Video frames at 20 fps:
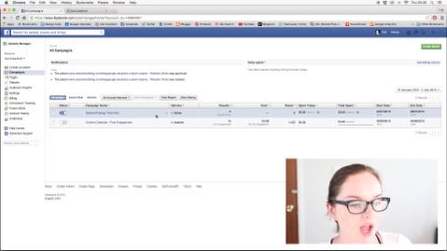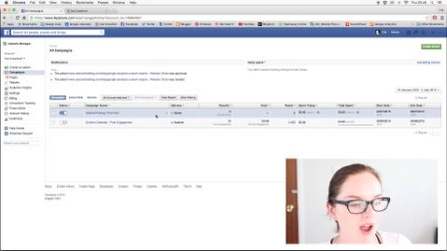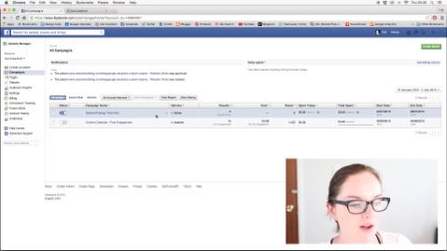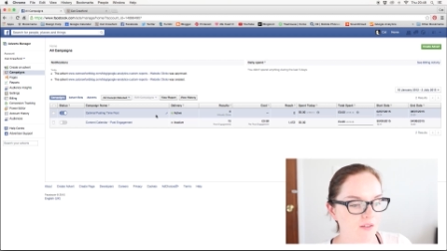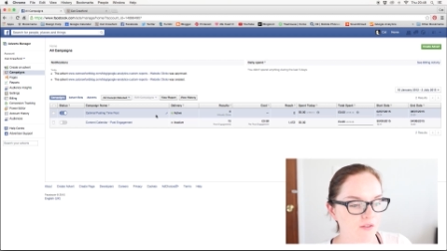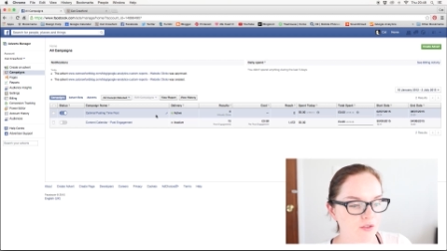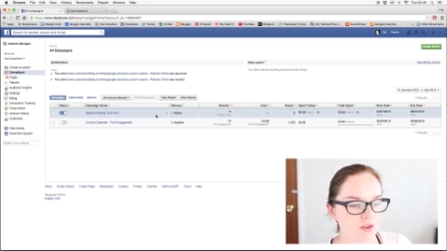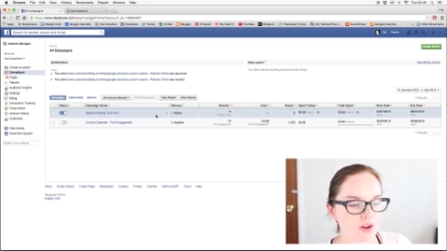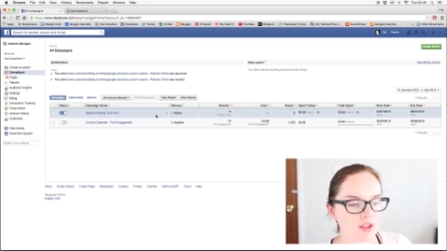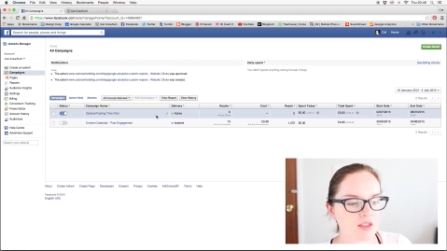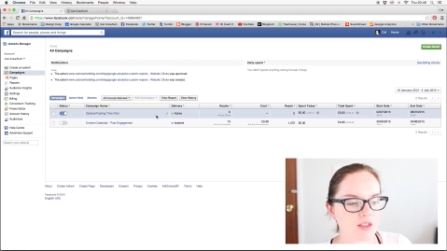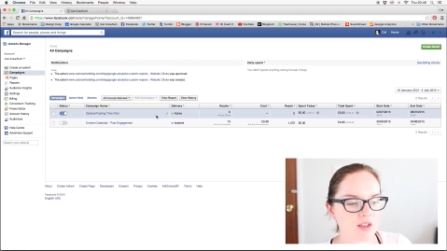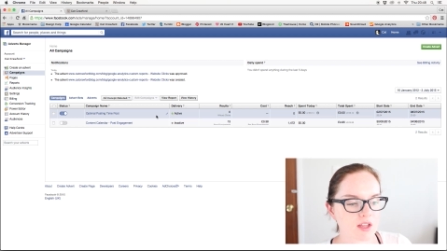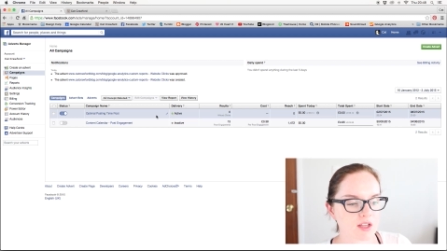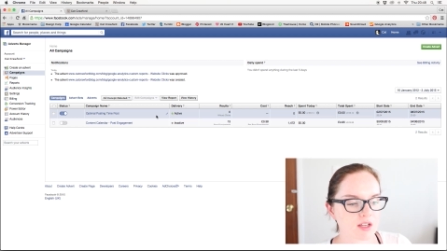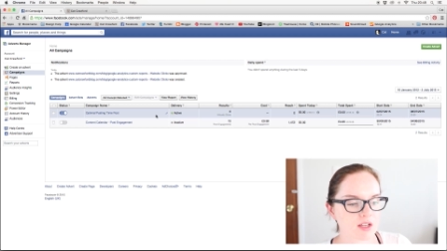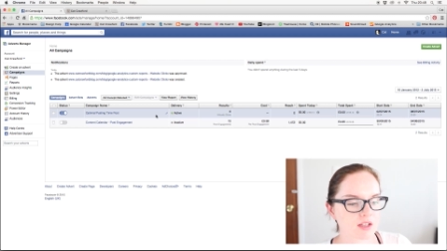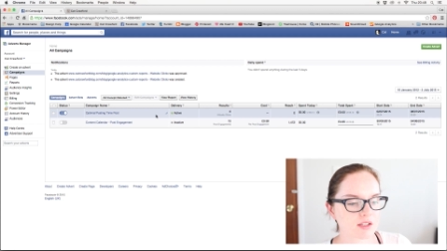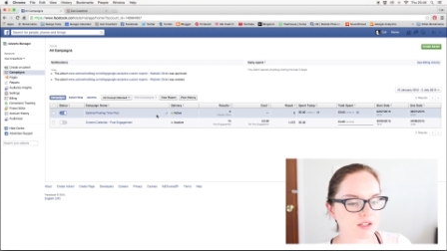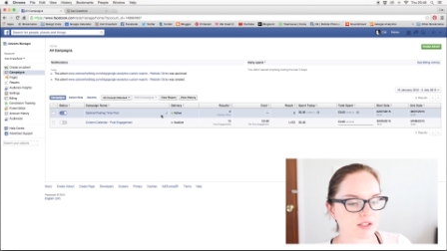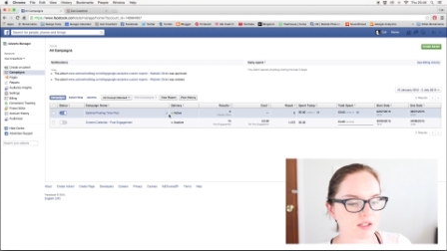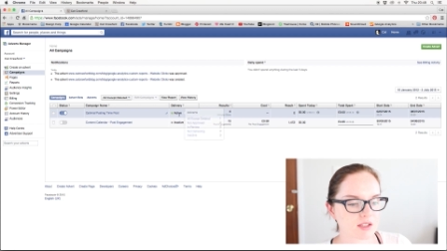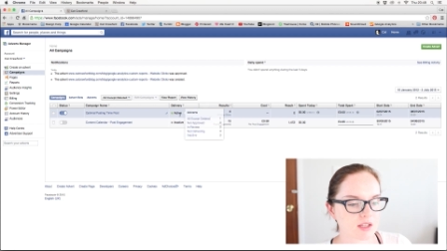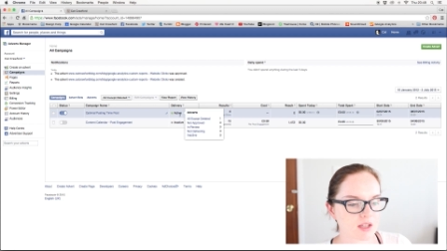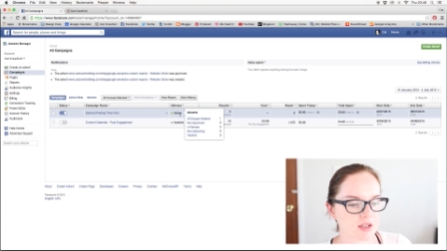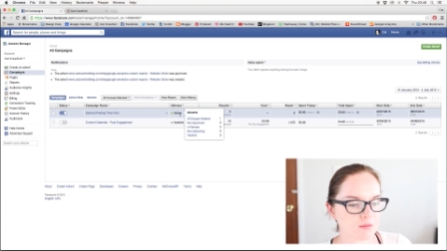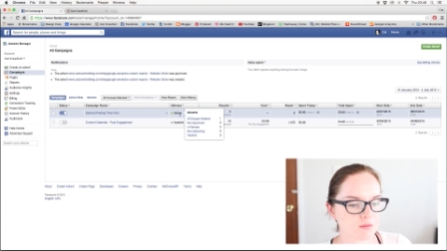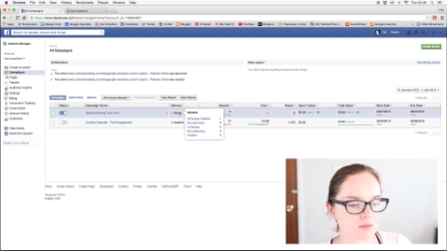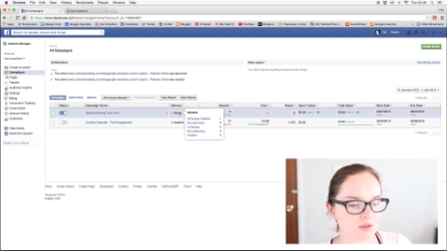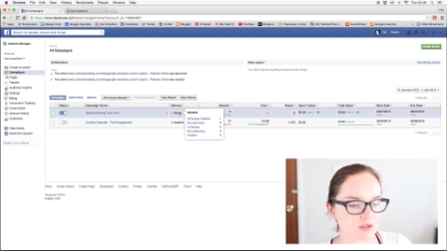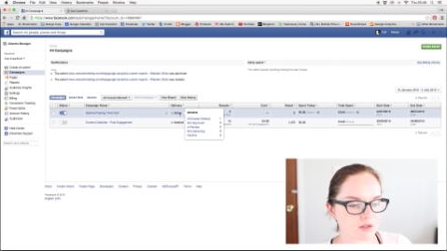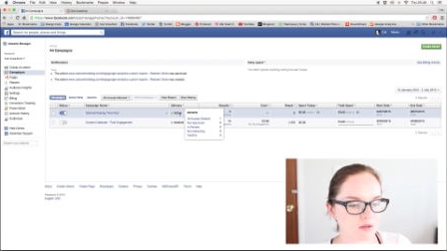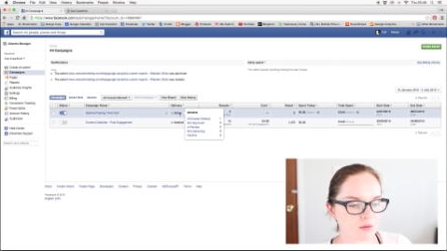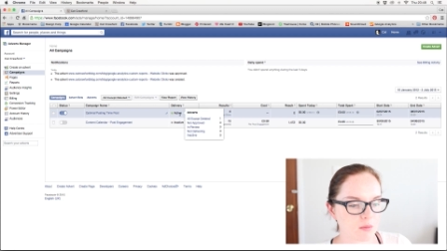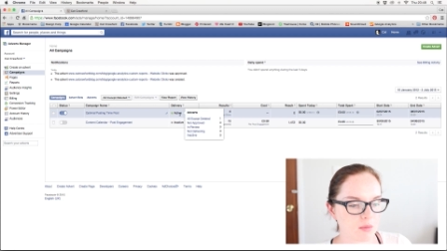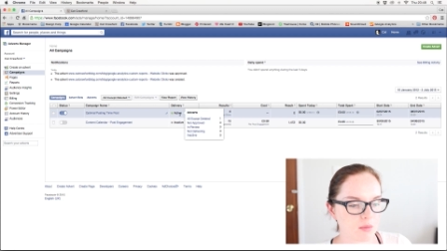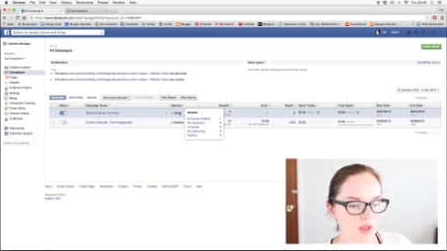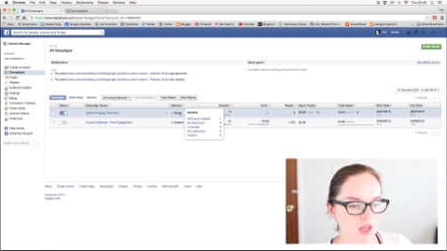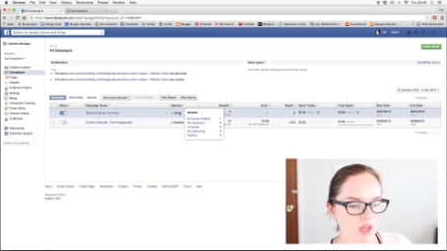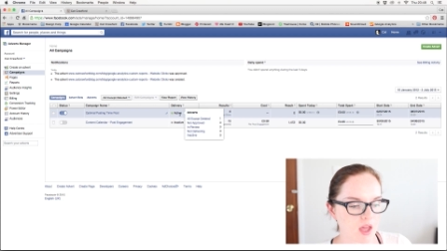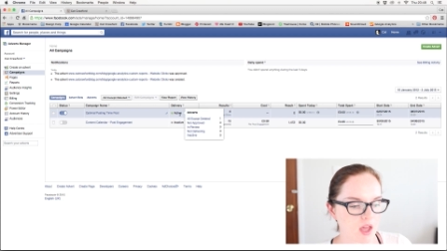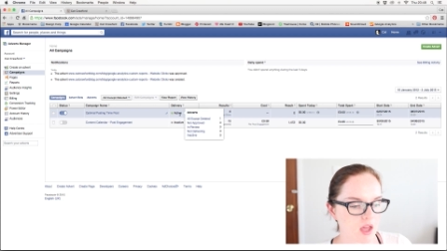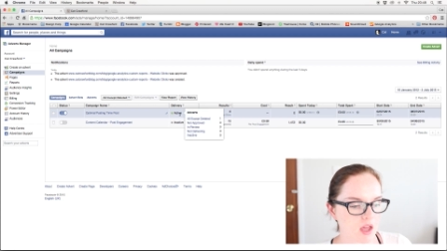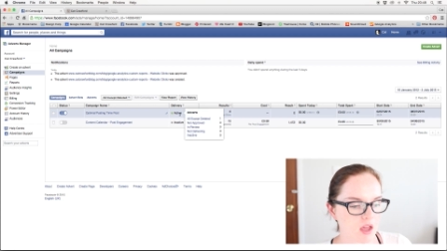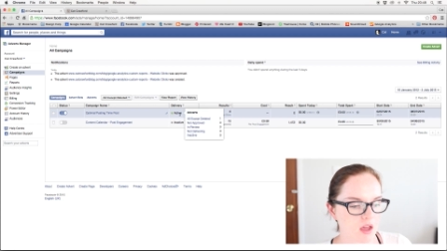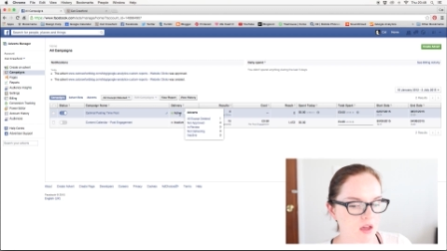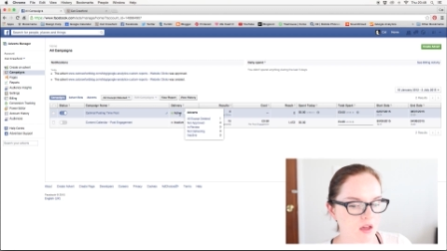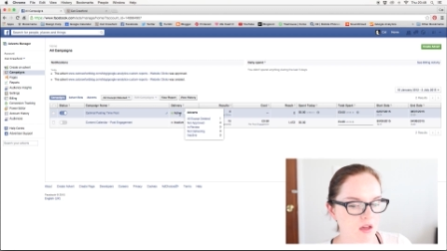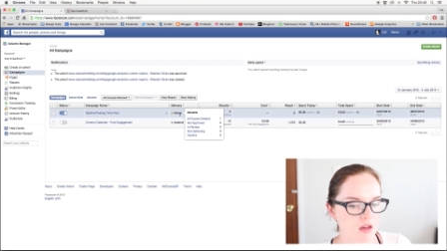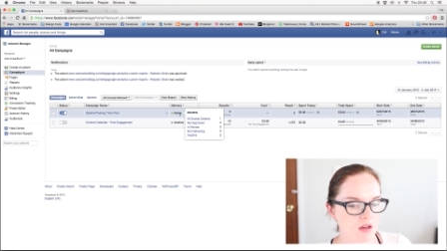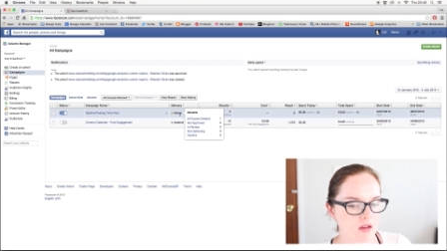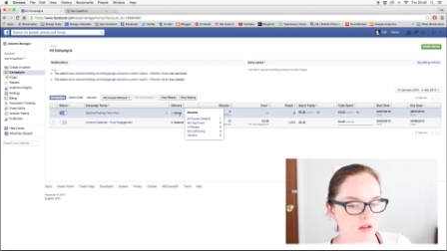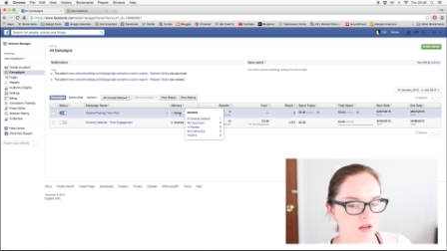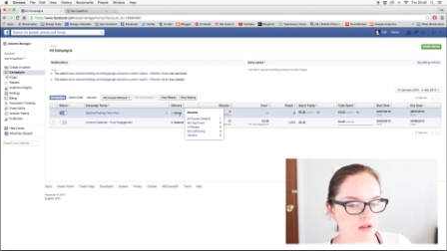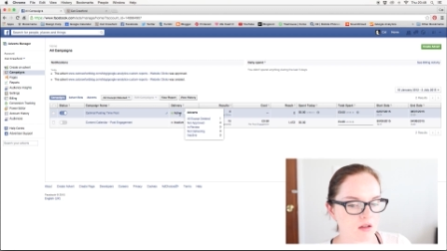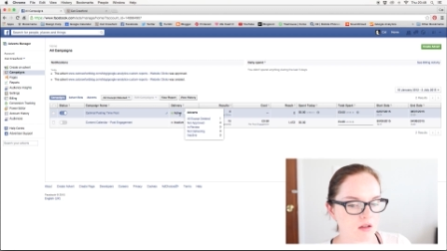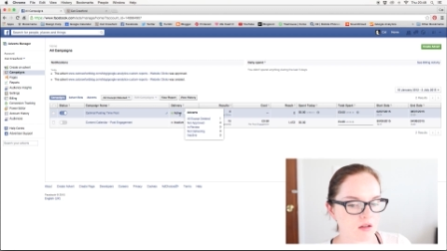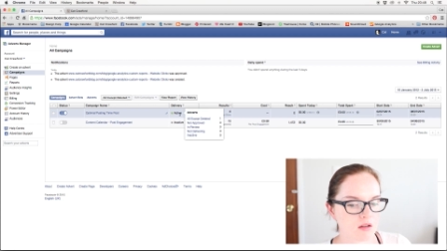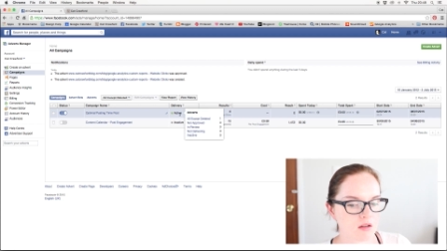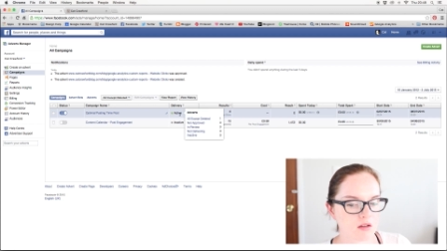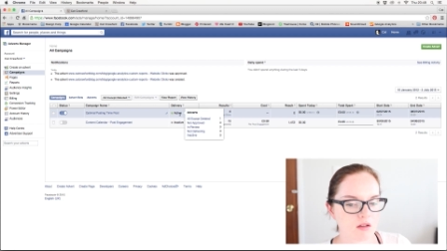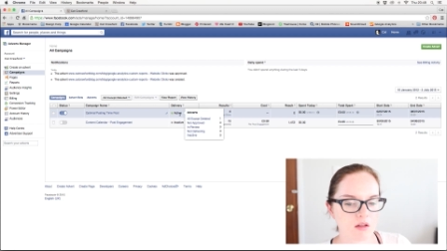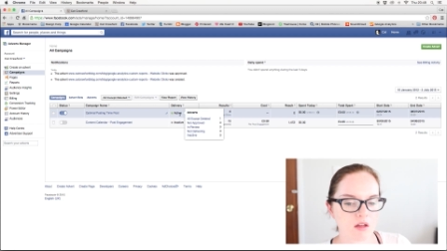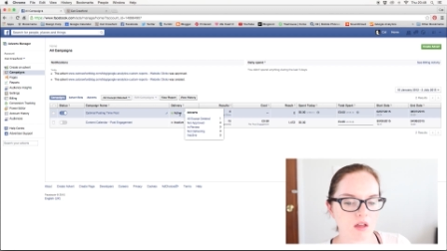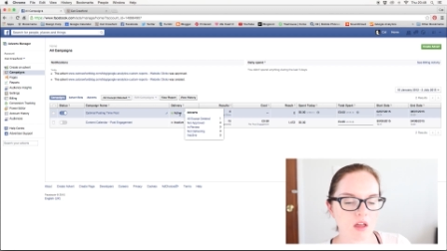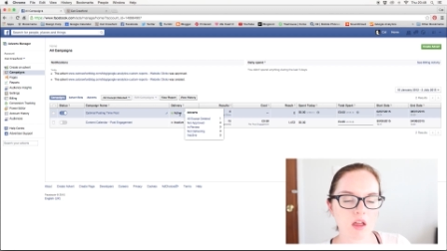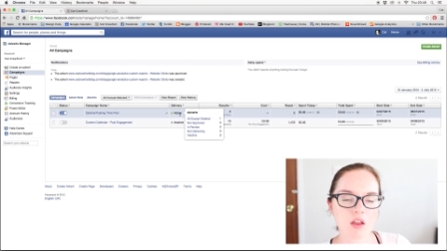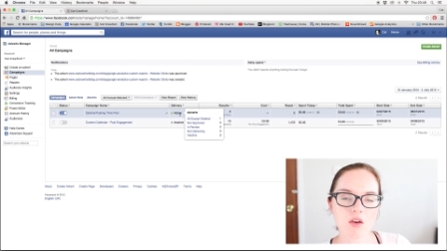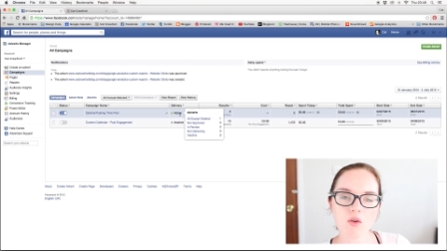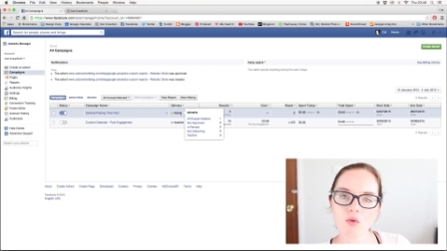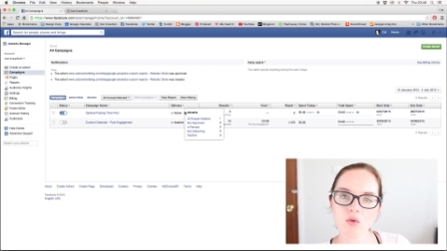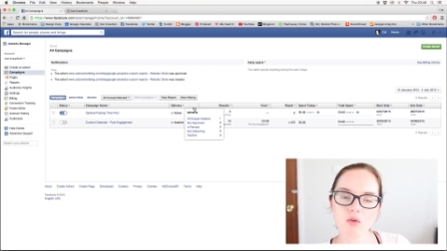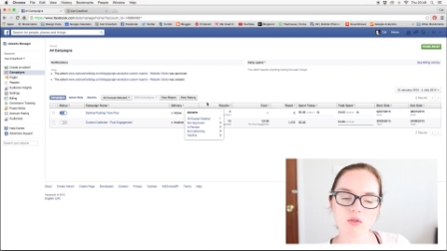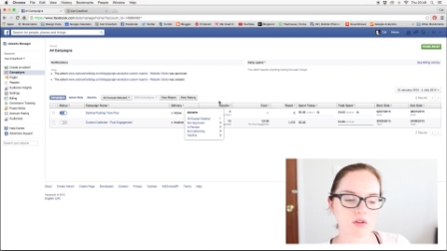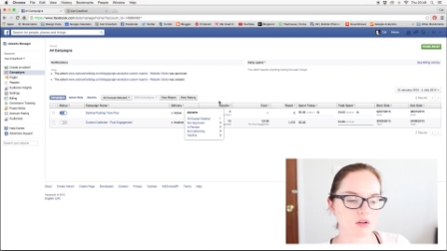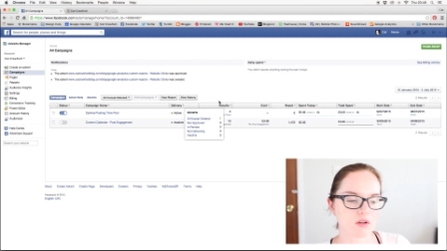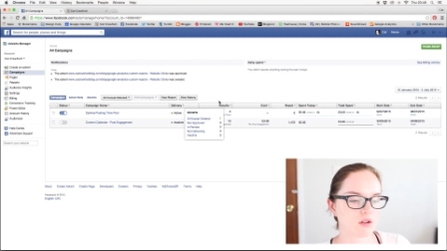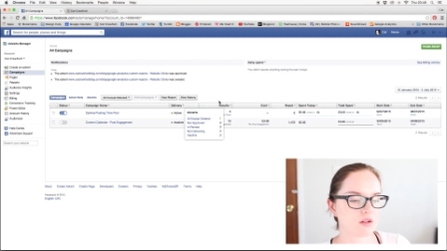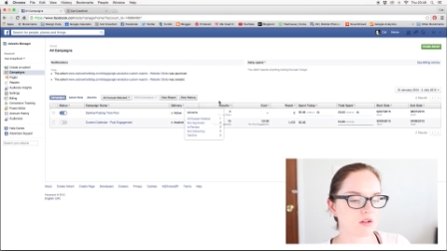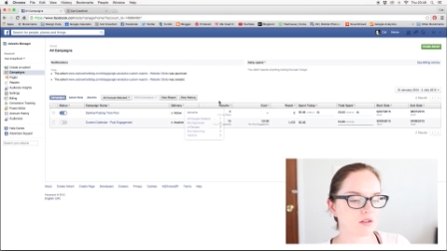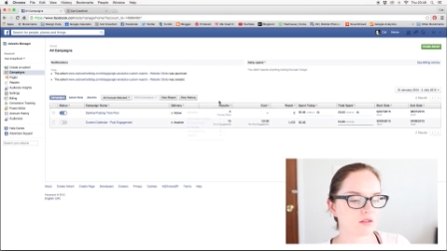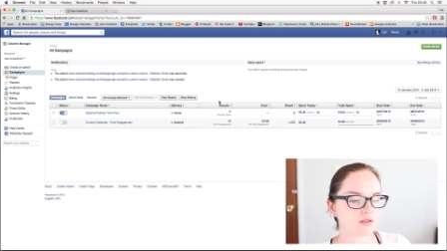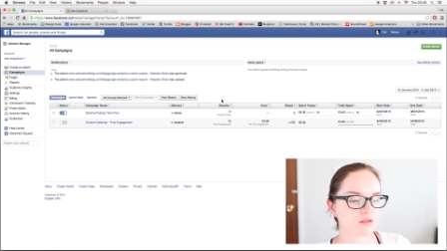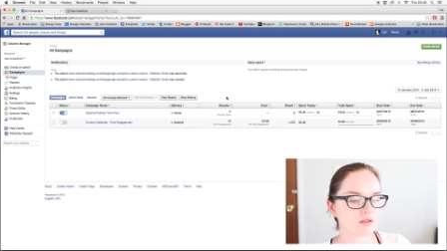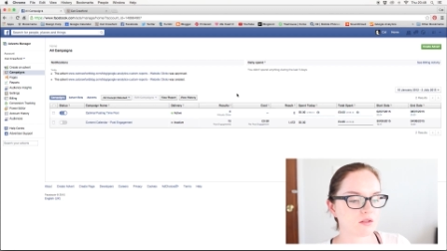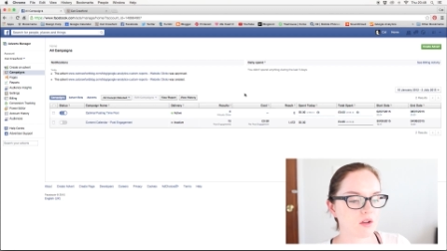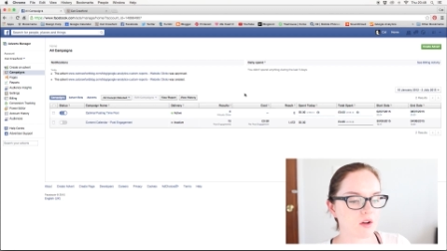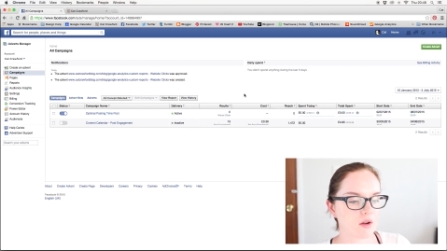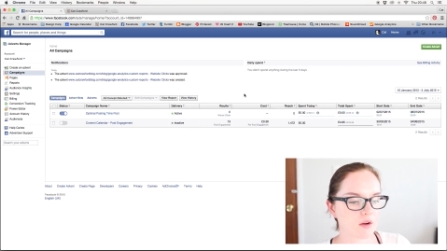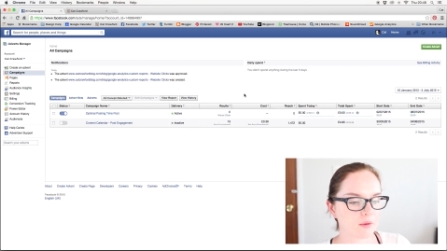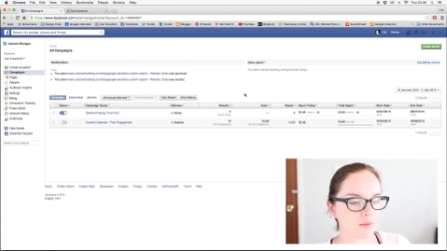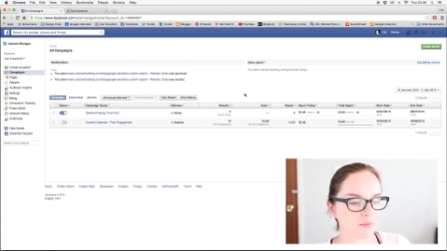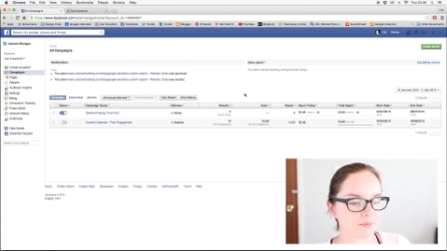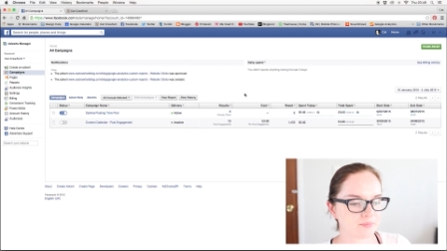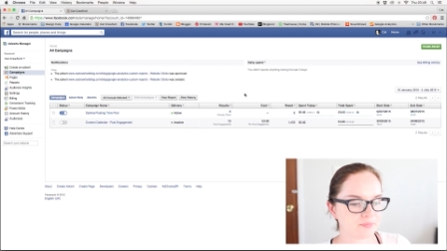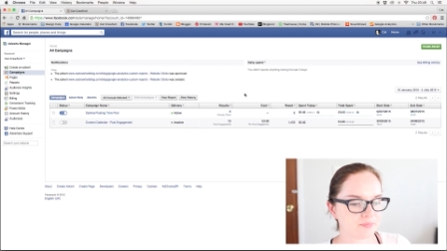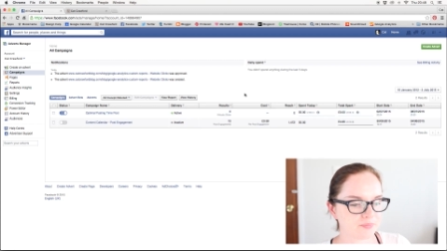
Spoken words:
Everything seems to be in order. So